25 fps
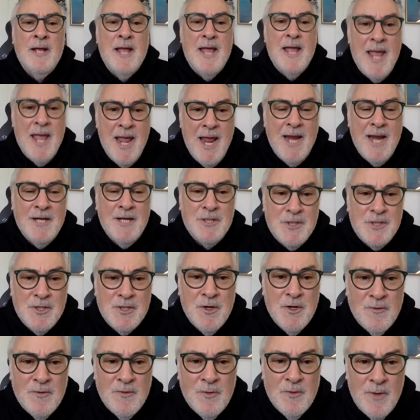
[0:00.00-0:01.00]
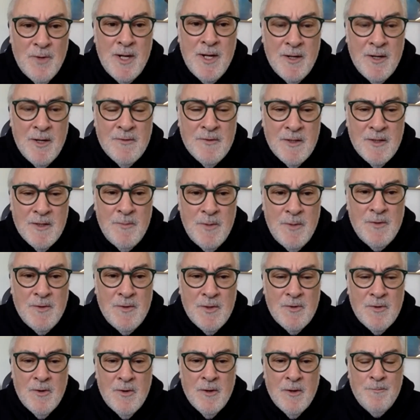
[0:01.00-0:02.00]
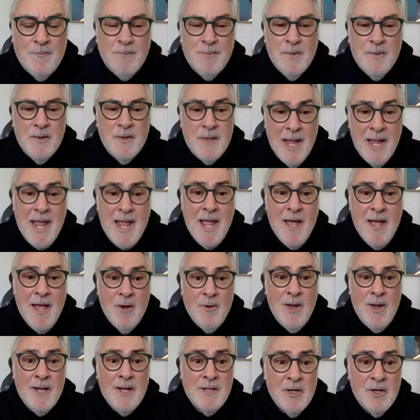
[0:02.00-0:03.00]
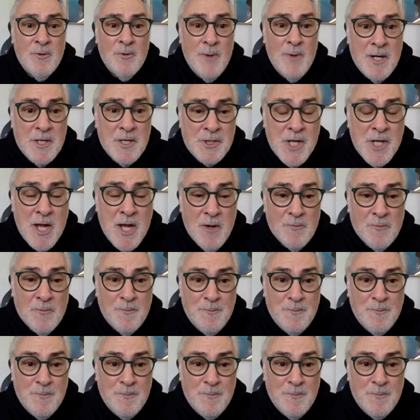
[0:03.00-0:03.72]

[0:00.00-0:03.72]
8 shows at Radio City Music Hall. Now I have to create a show.